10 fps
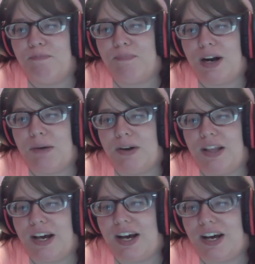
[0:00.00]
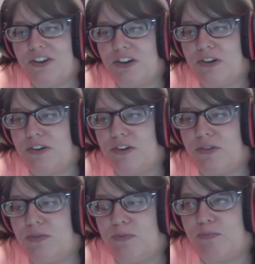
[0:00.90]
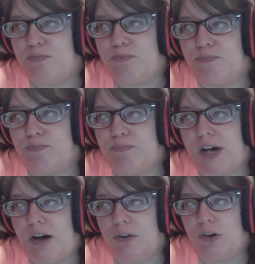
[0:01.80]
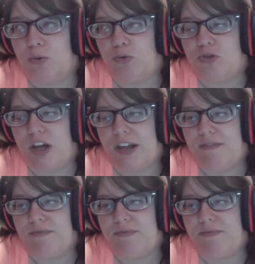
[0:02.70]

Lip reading: Probably lasts, I don't know, 10,